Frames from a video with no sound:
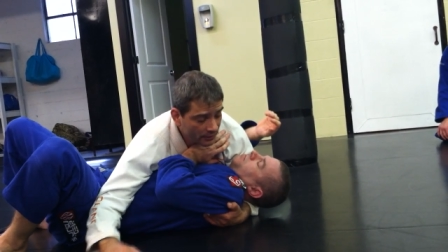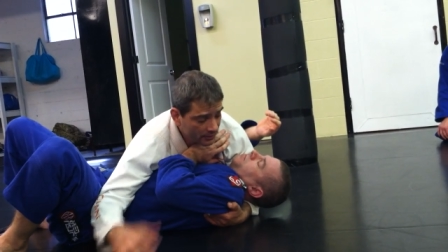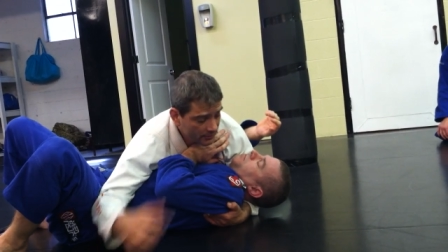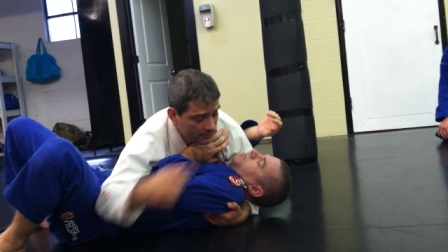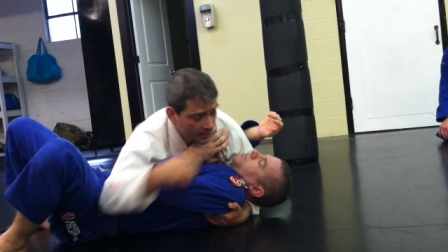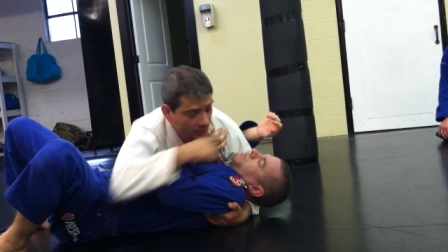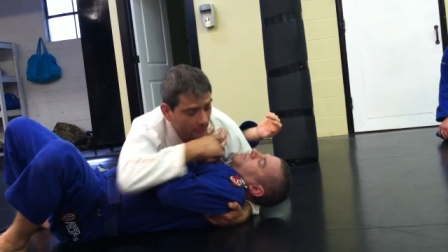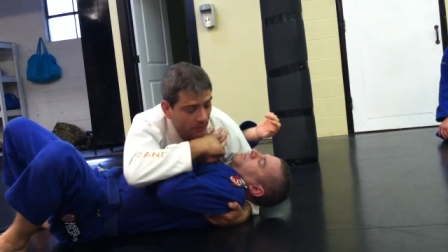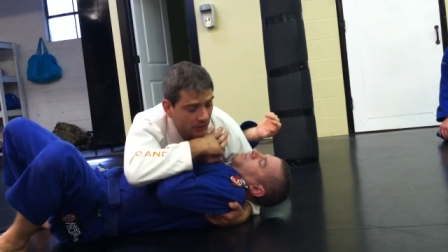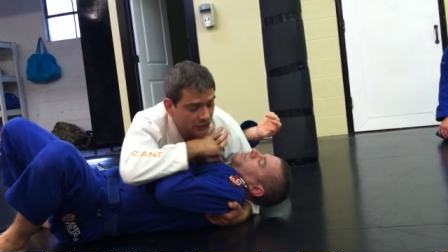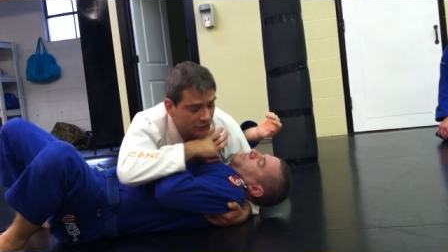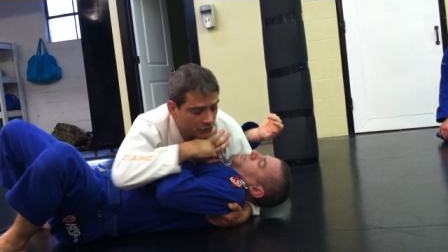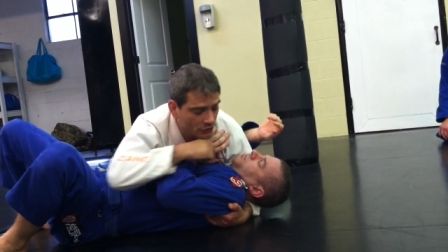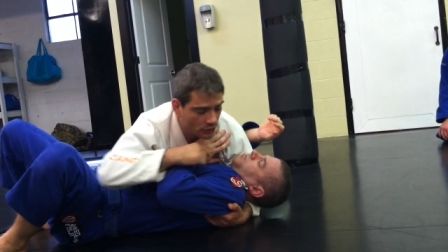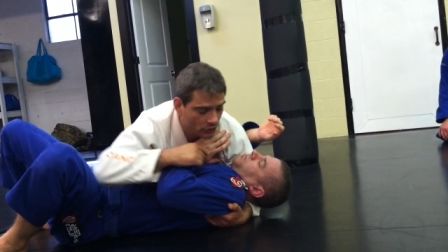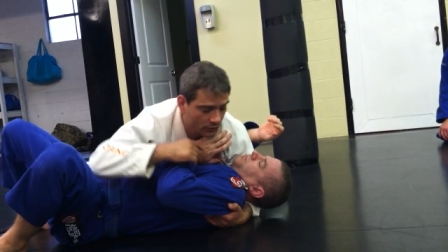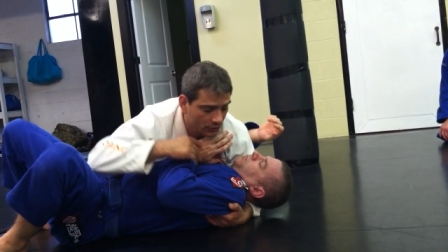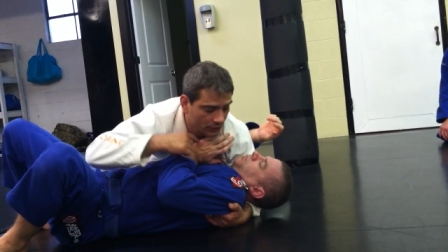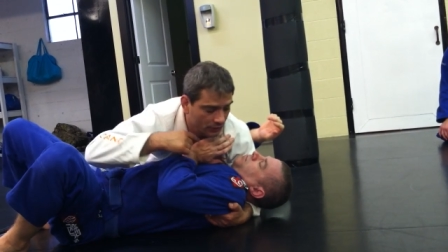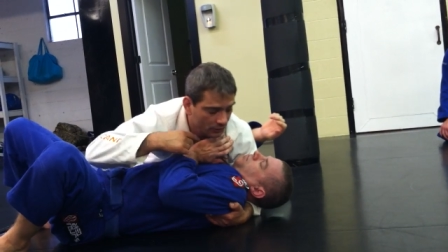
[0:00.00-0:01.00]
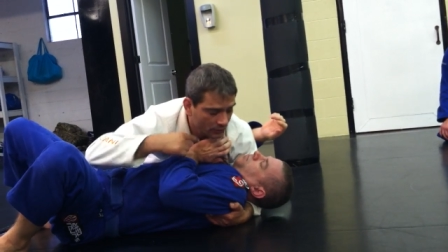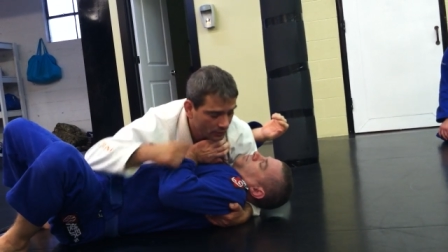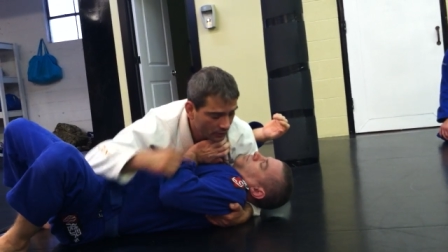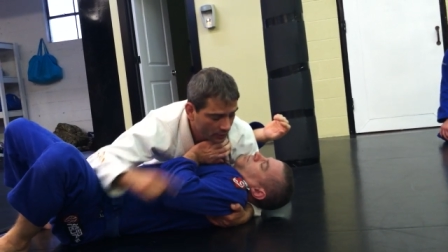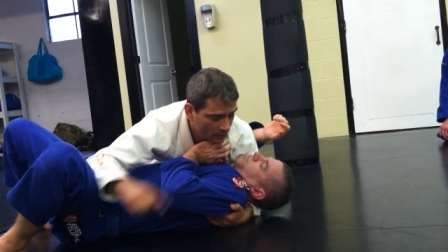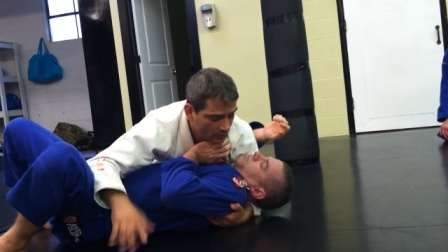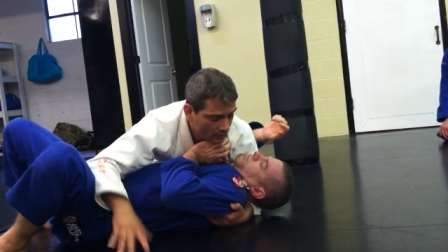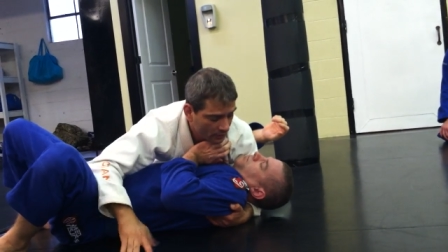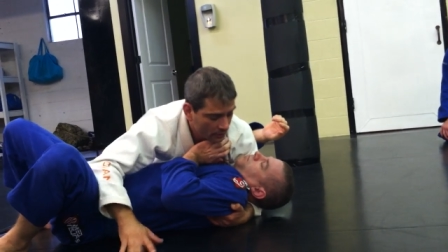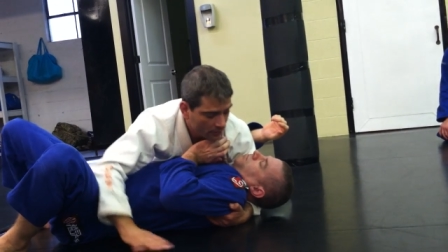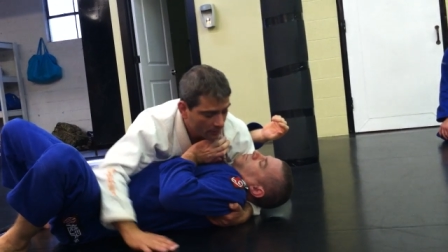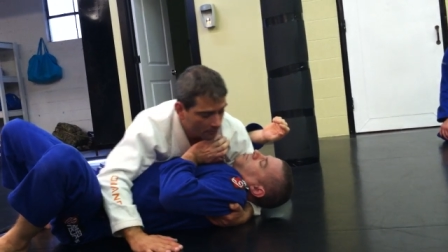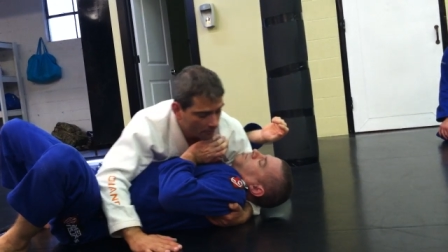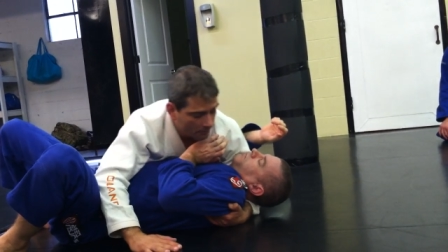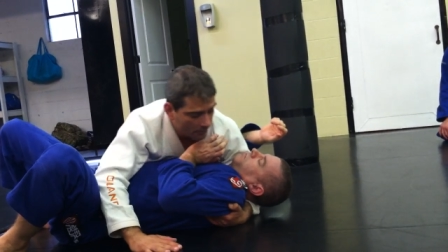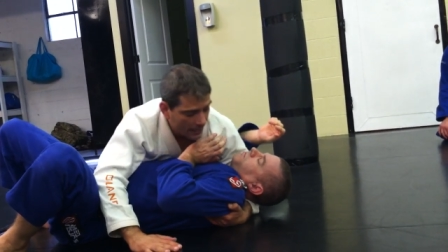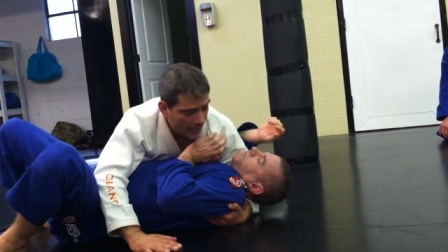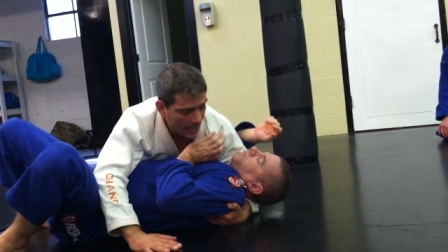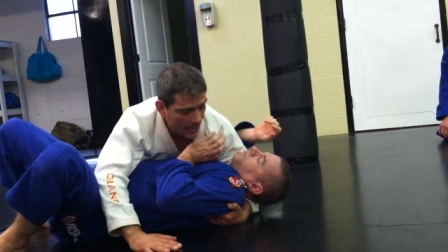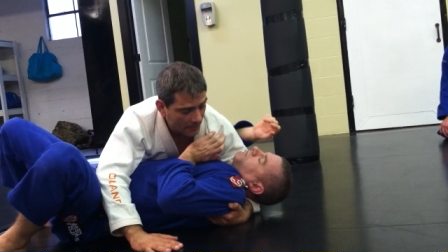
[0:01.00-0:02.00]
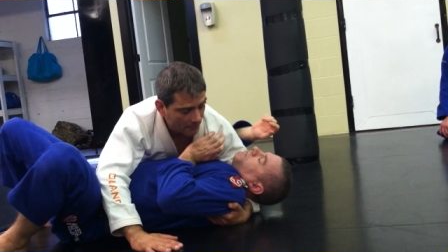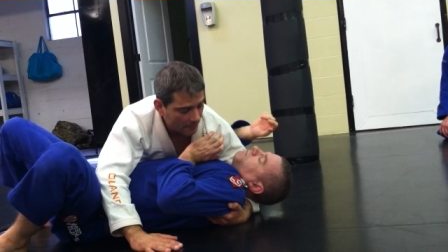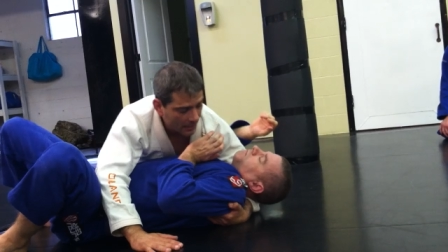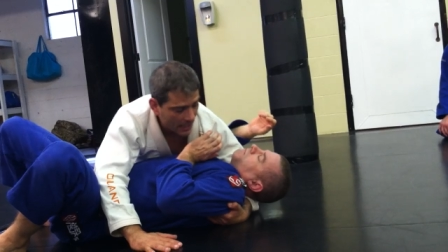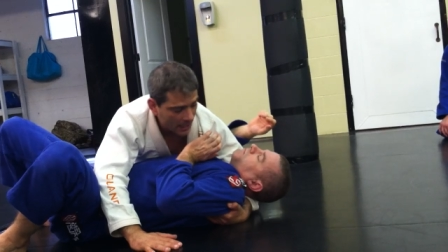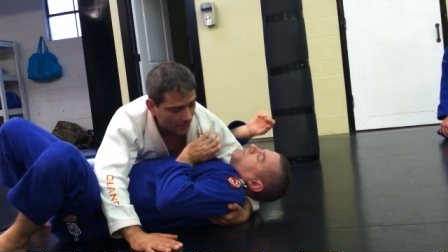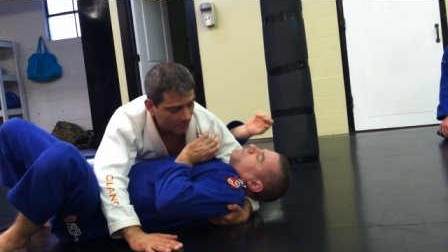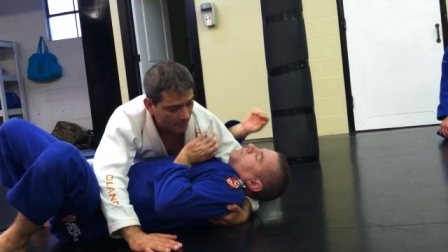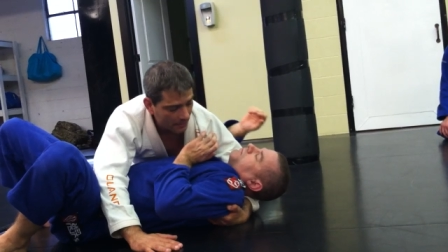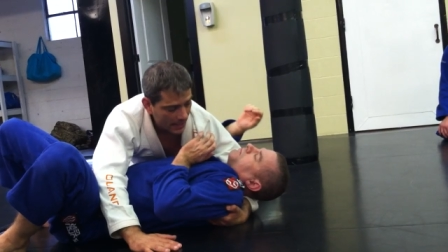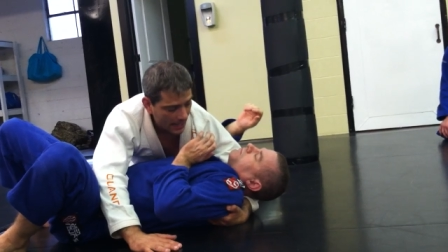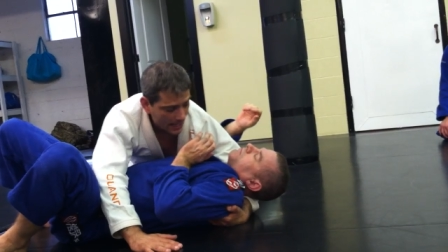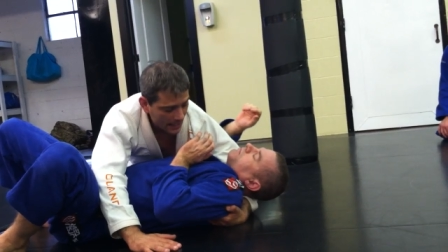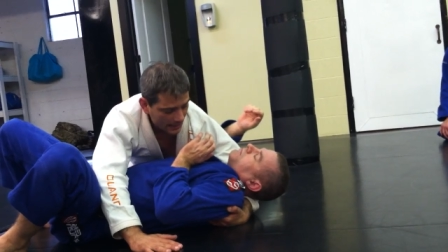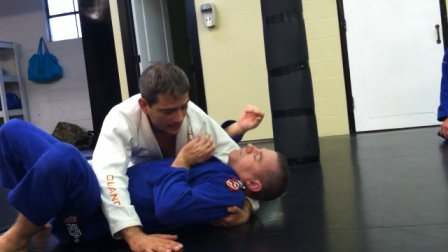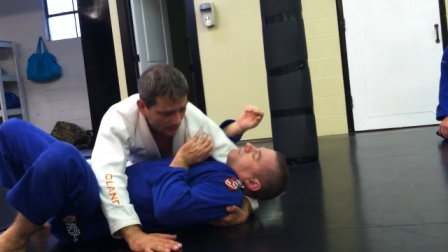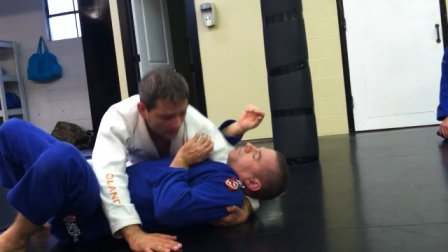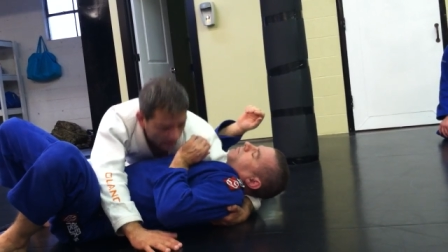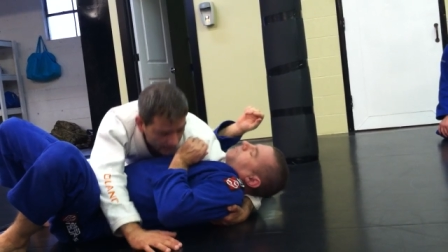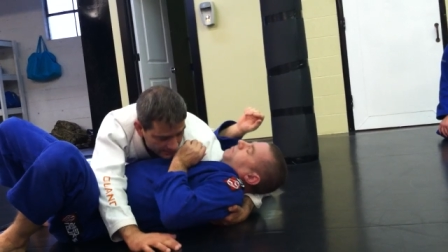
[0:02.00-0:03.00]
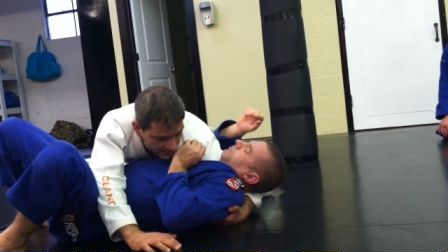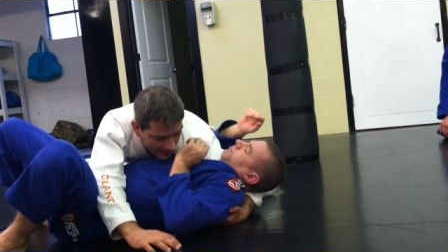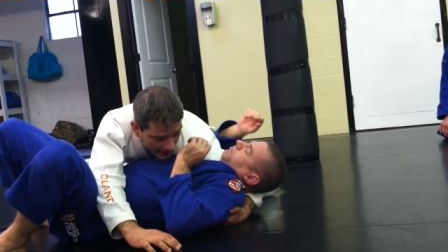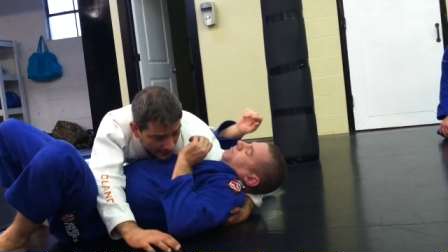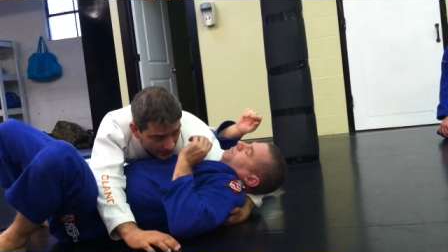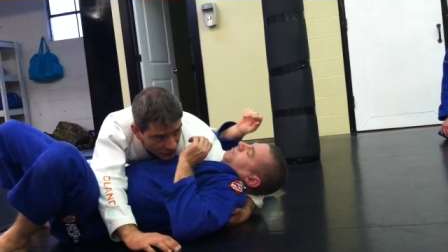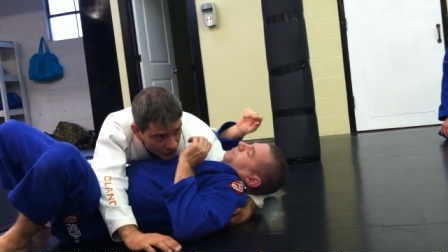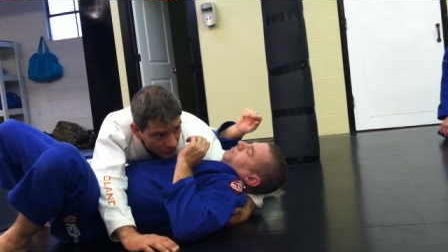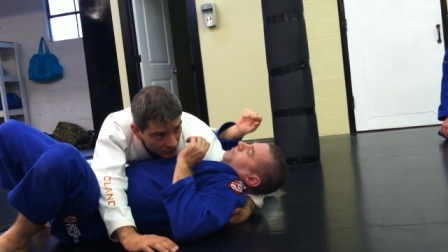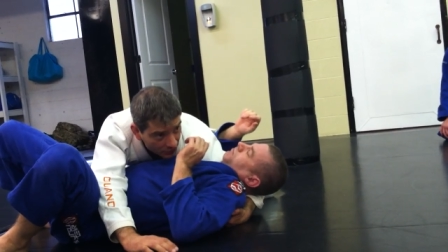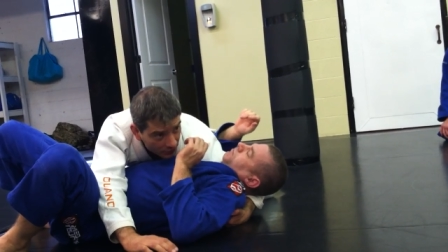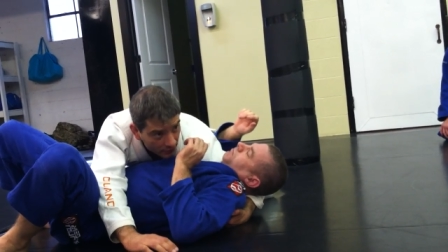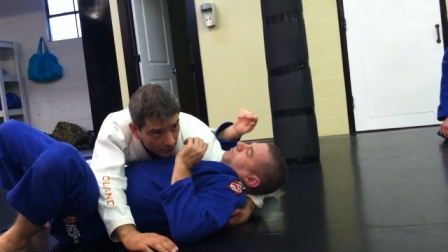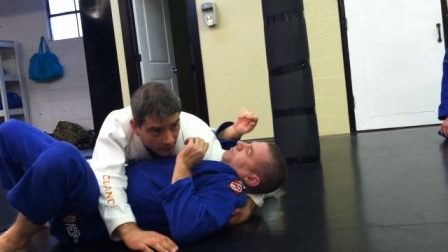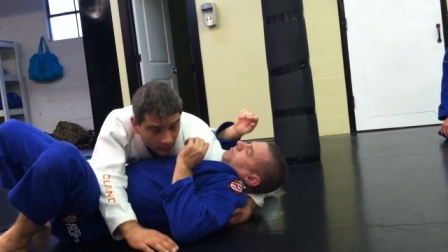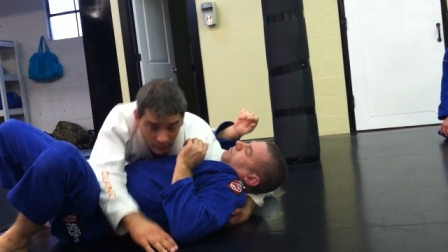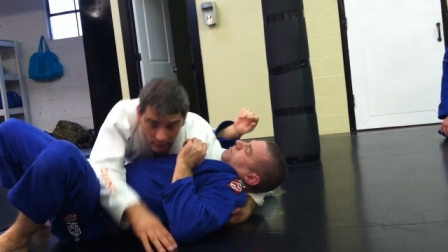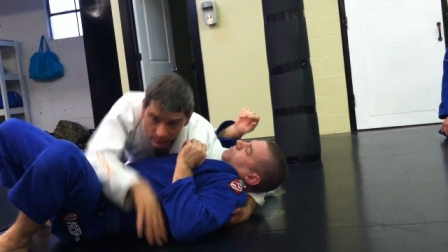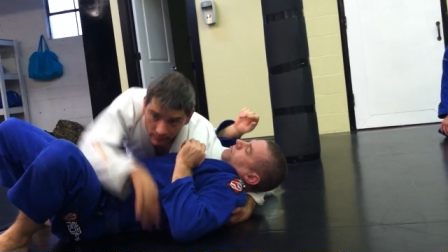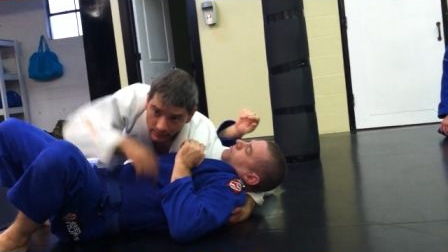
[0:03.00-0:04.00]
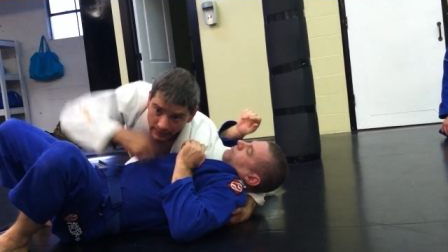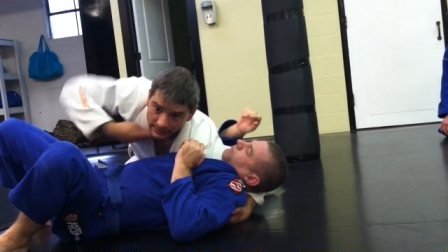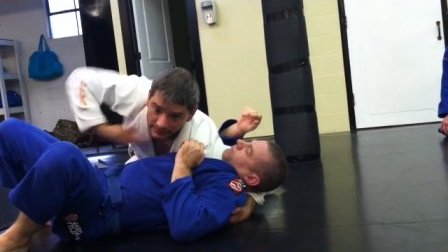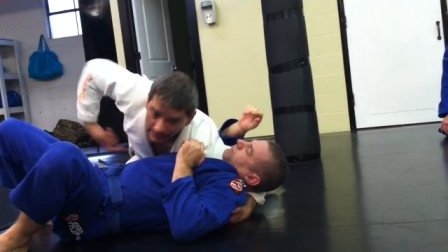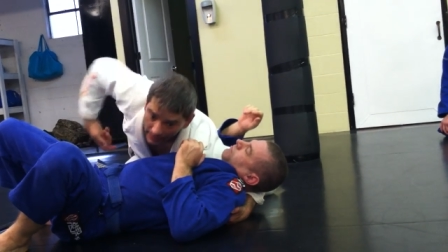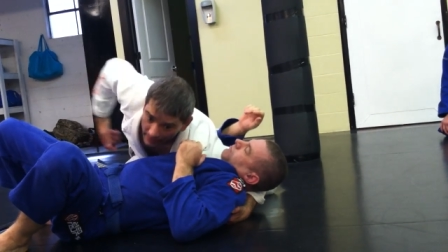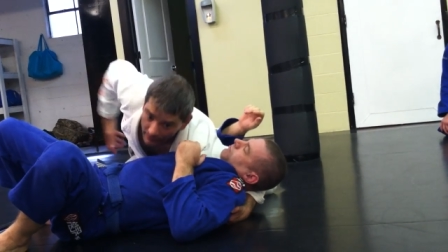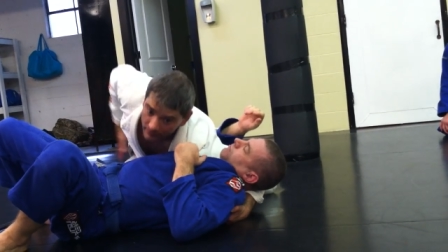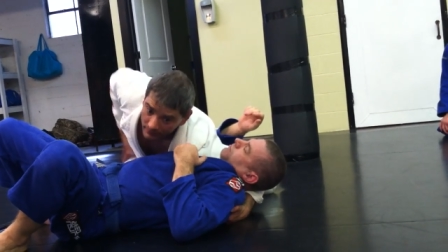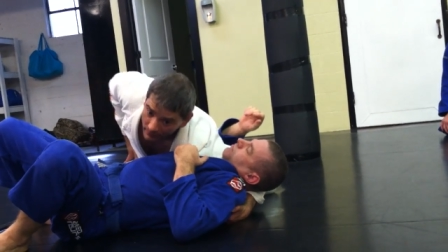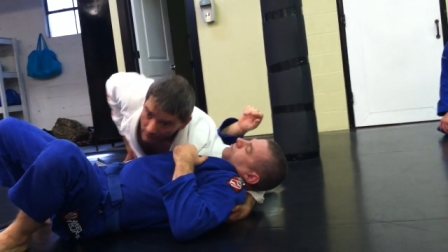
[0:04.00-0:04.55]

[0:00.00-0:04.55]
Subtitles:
Take my shoulder, back, attach, like that.